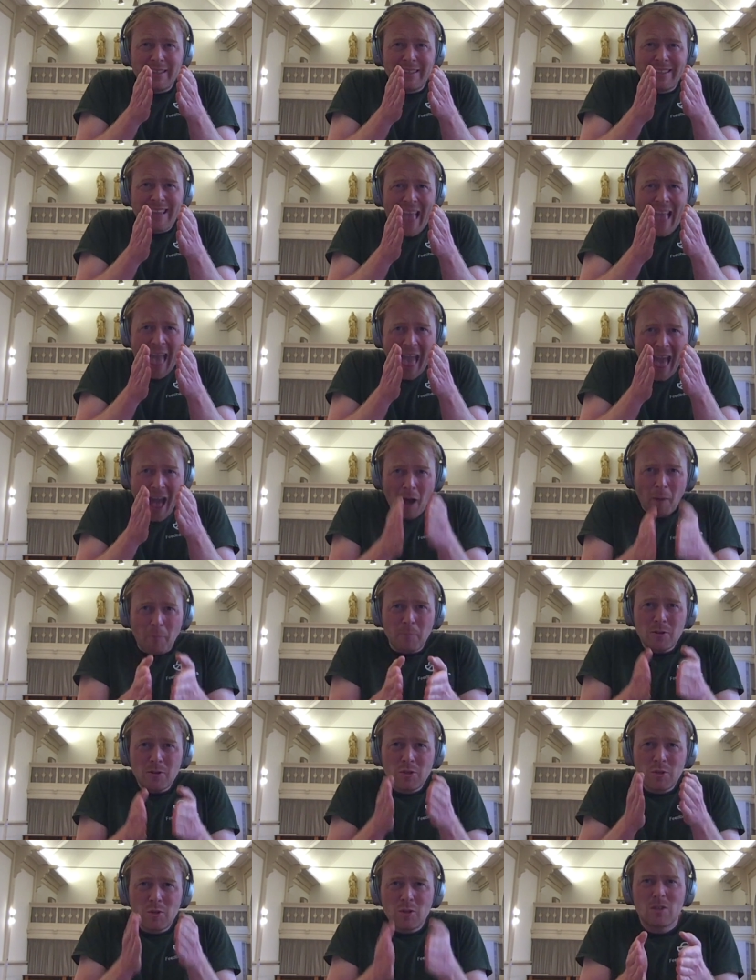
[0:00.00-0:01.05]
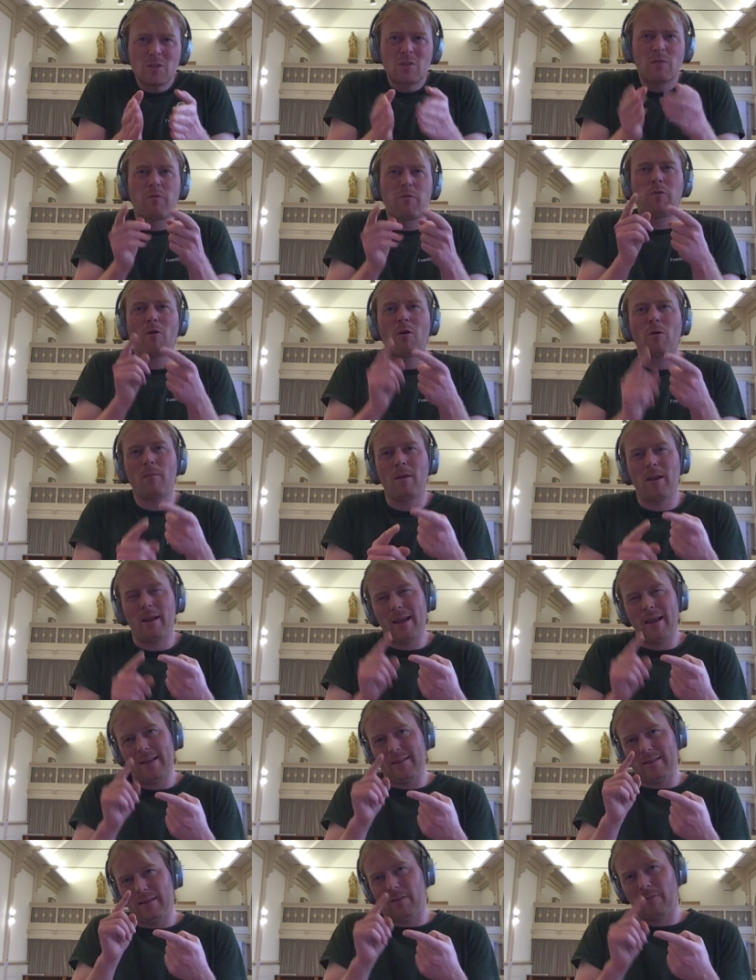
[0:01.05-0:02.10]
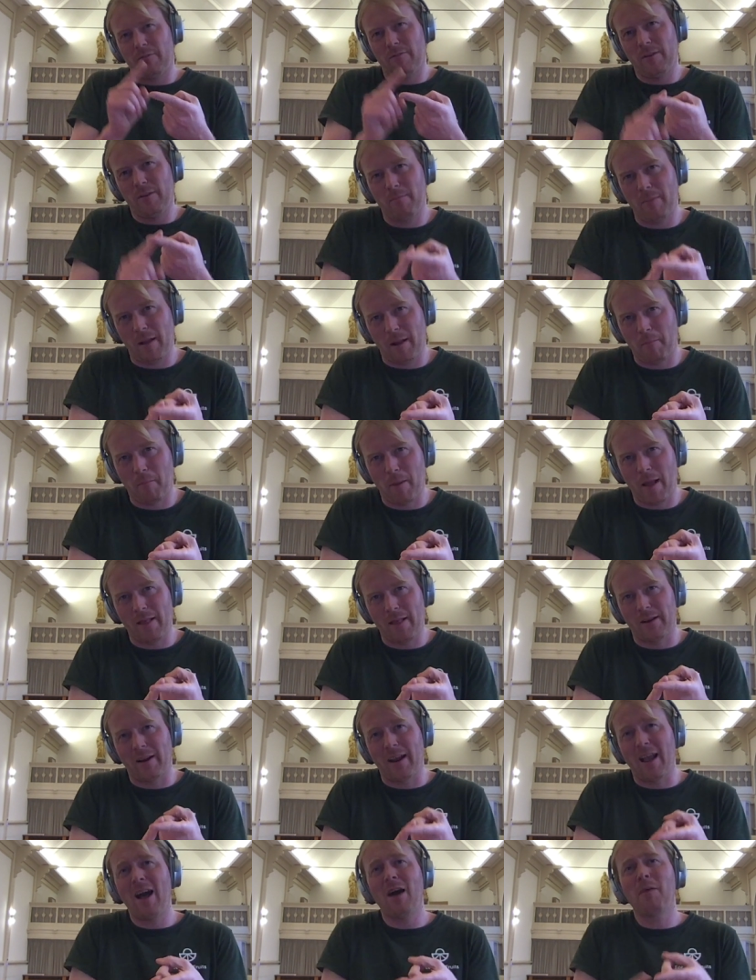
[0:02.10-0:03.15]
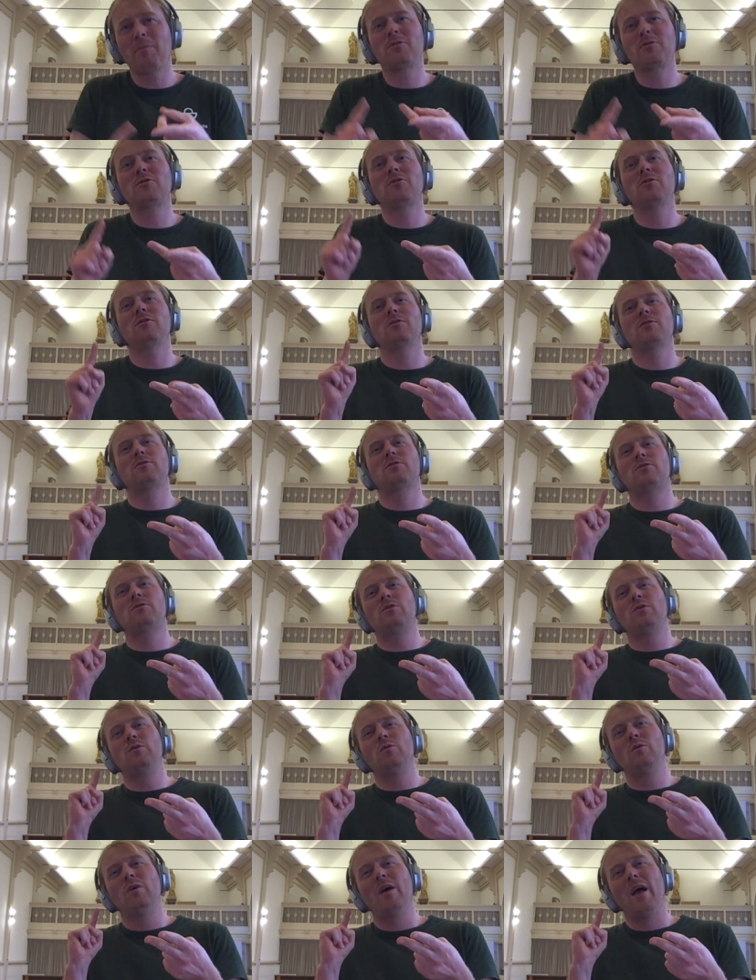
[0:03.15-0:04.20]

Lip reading: help students formulate their feedback better, help students to